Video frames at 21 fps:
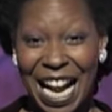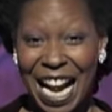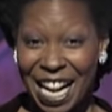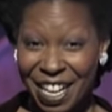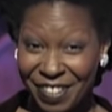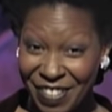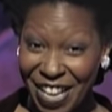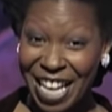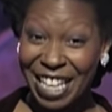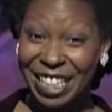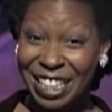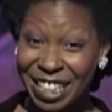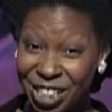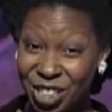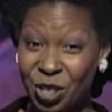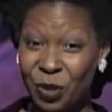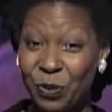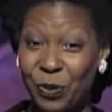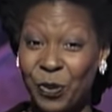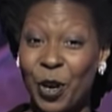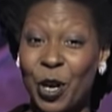And that is
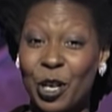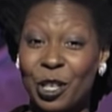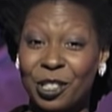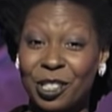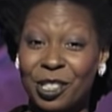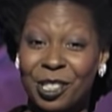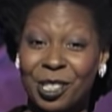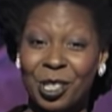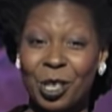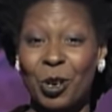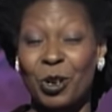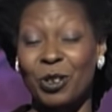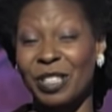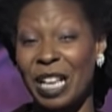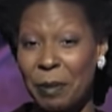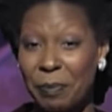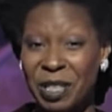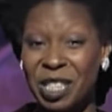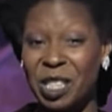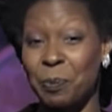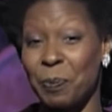a first. So
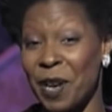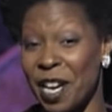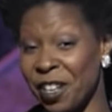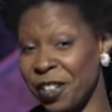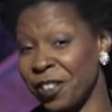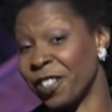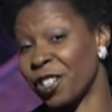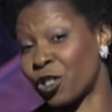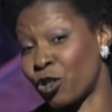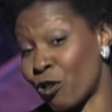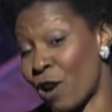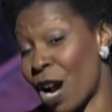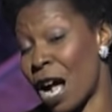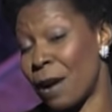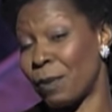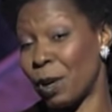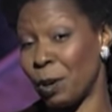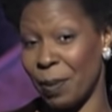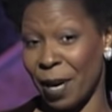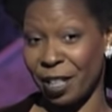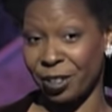let me spare you the
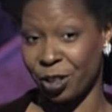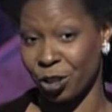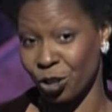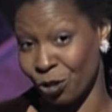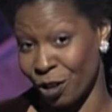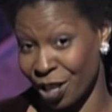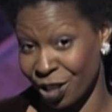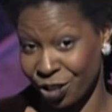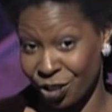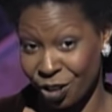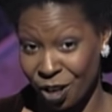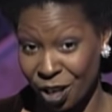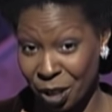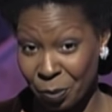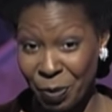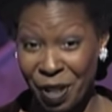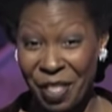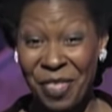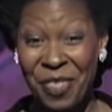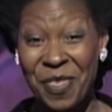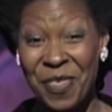drama about the dress, darling,
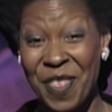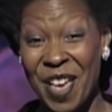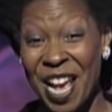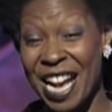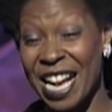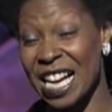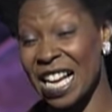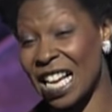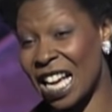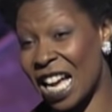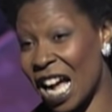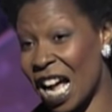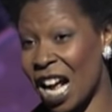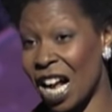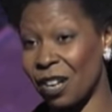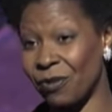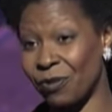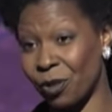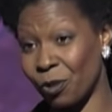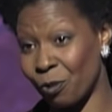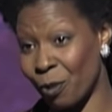but thank
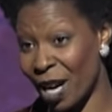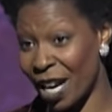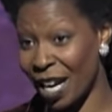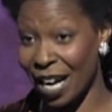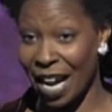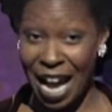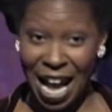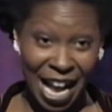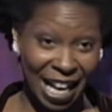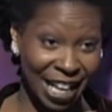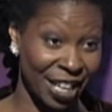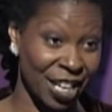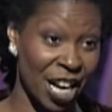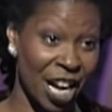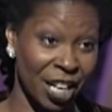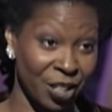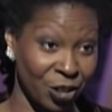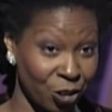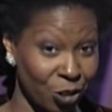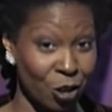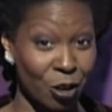God for Ray
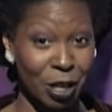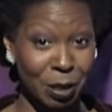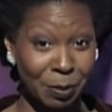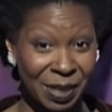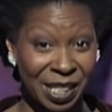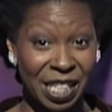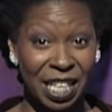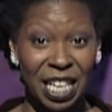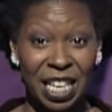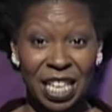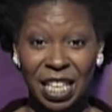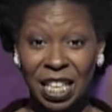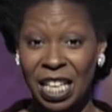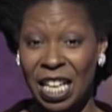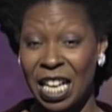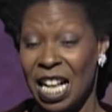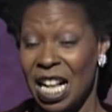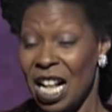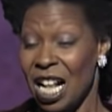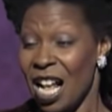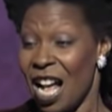Aghayan. You know what I'm saying?
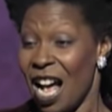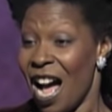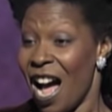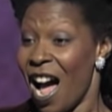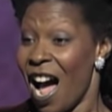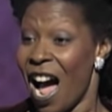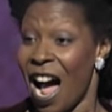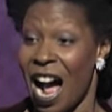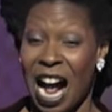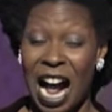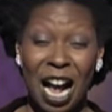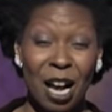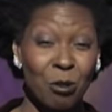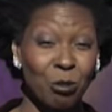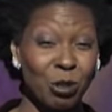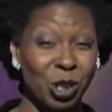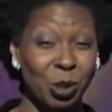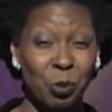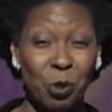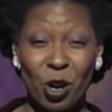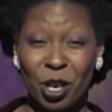I
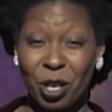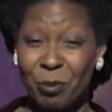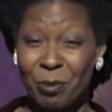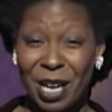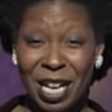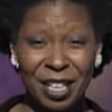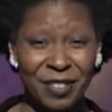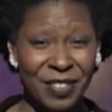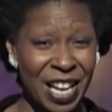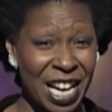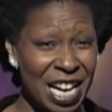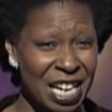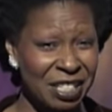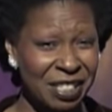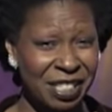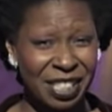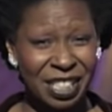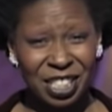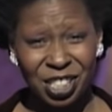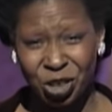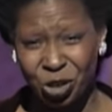was walking around the
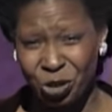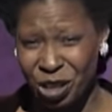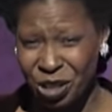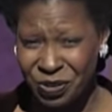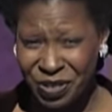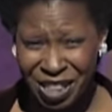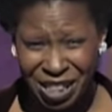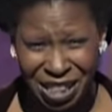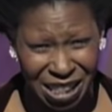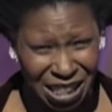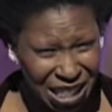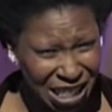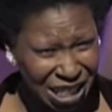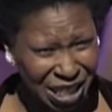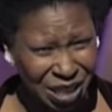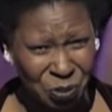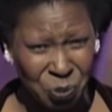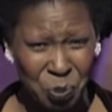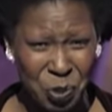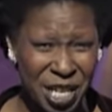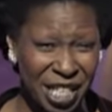house in this dress for
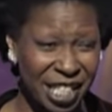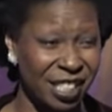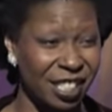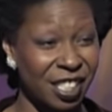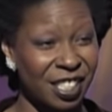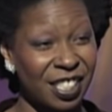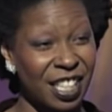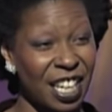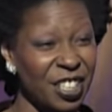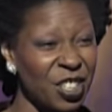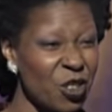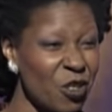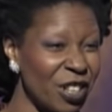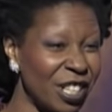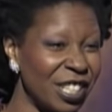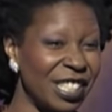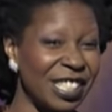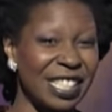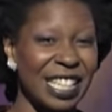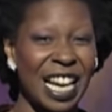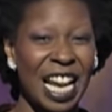six weeks because I know at
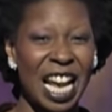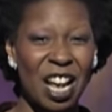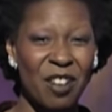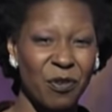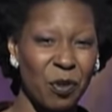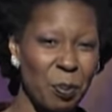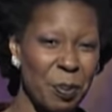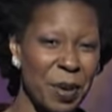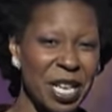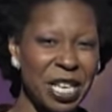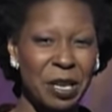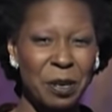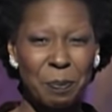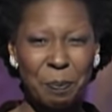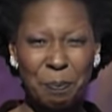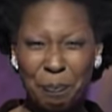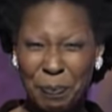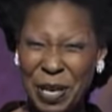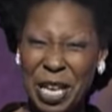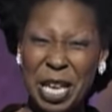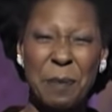least a half a
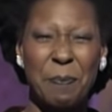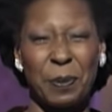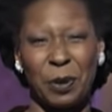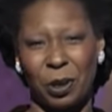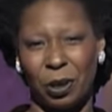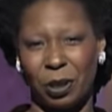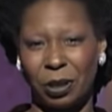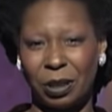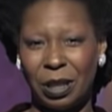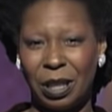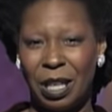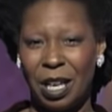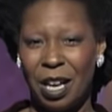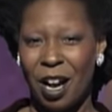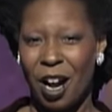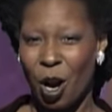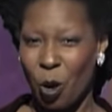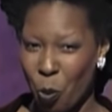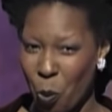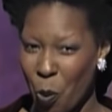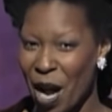million people
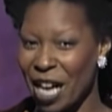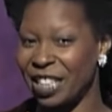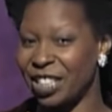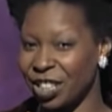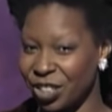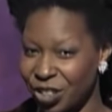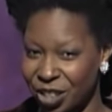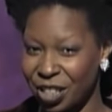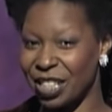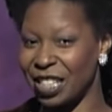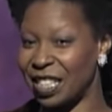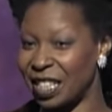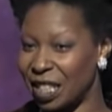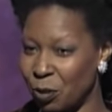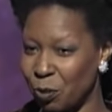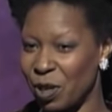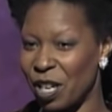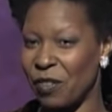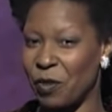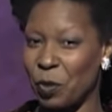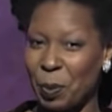are watching just to see
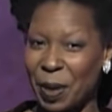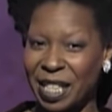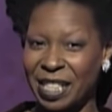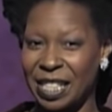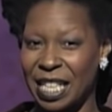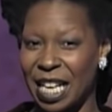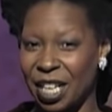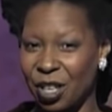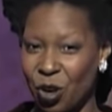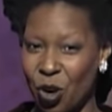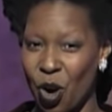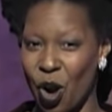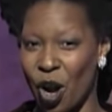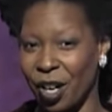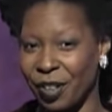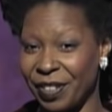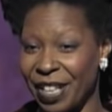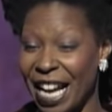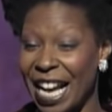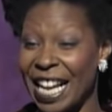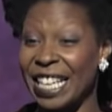what everybody's got on.
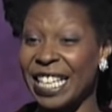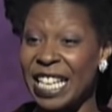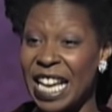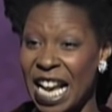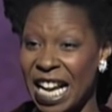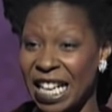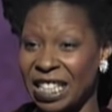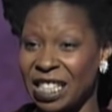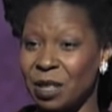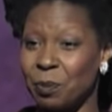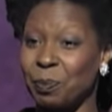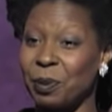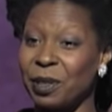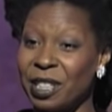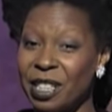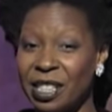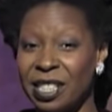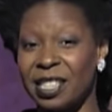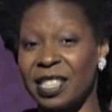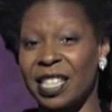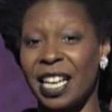And yes,
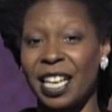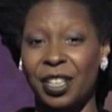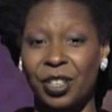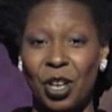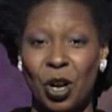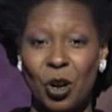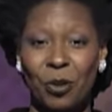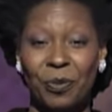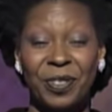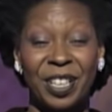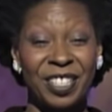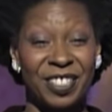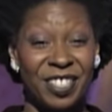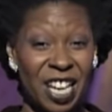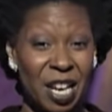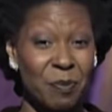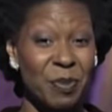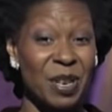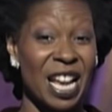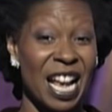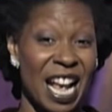please take note that
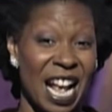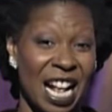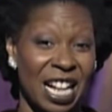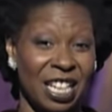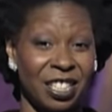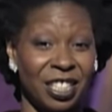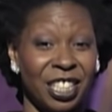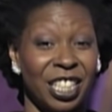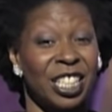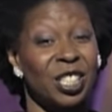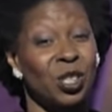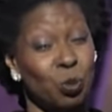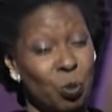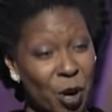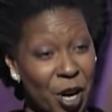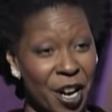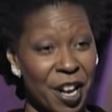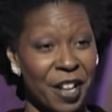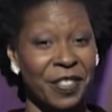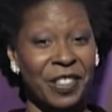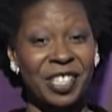Debbie Allen is
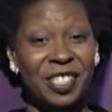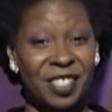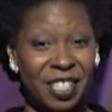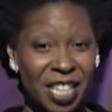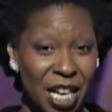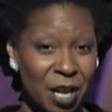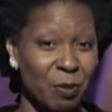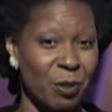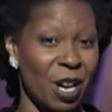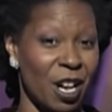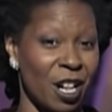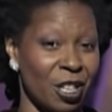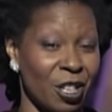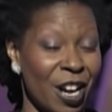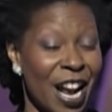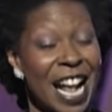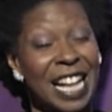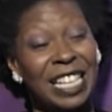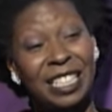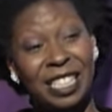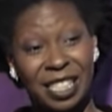wearing the same color
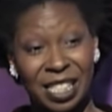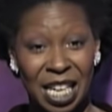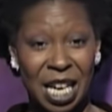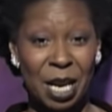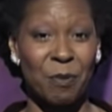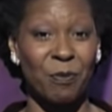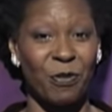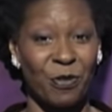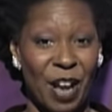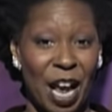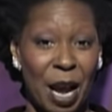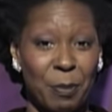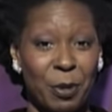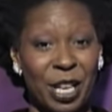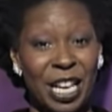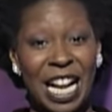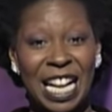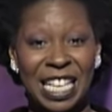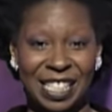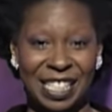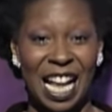and same
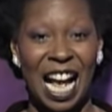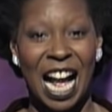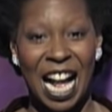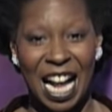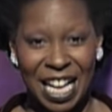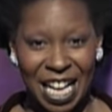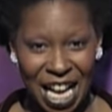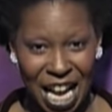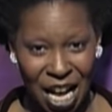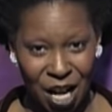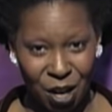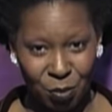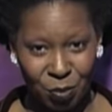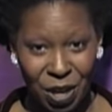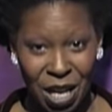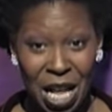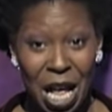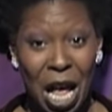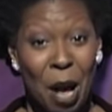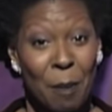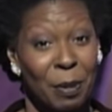fabric as I am.
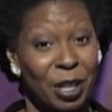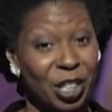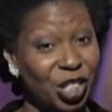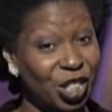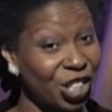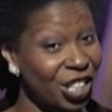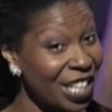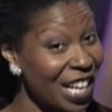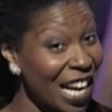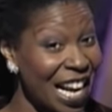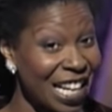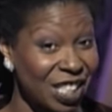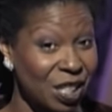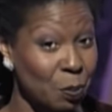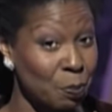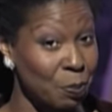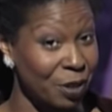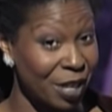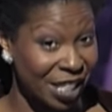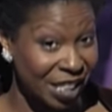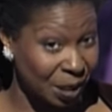But she has a
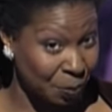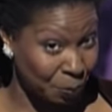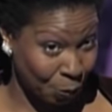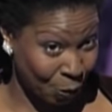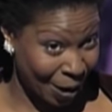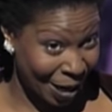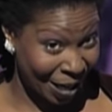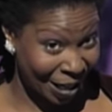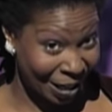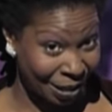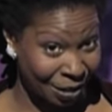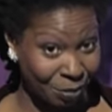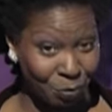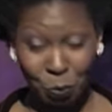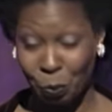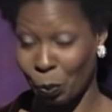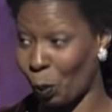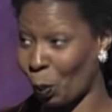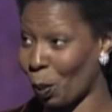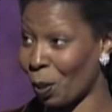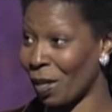blessed trait.
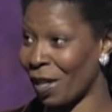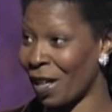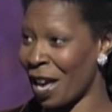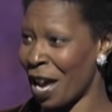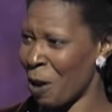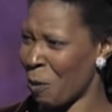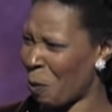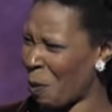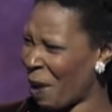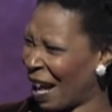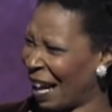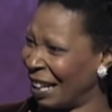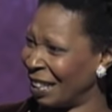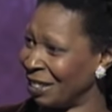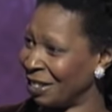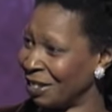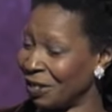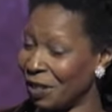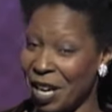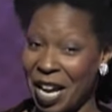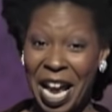And what?
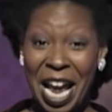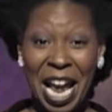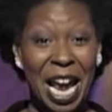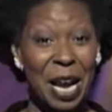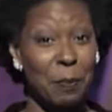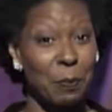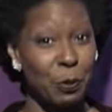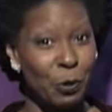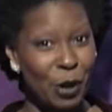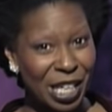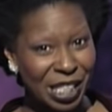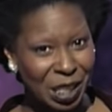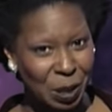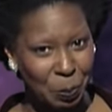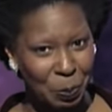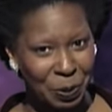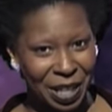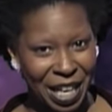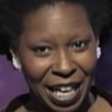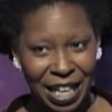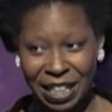a
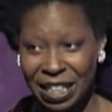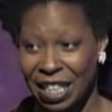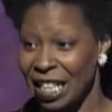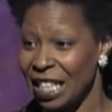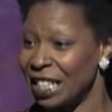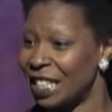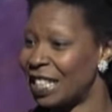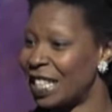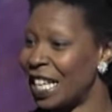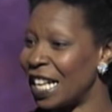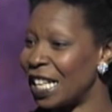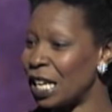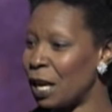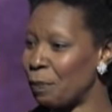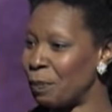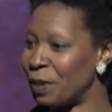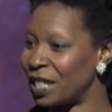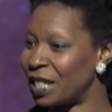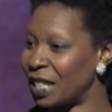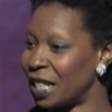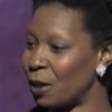breastplate. Stand up,
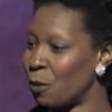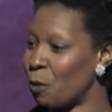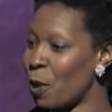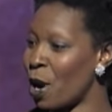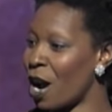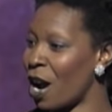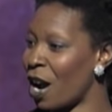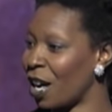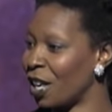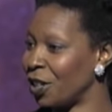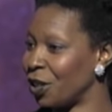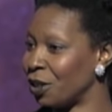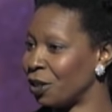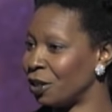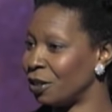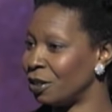Miss Thing. Where are you?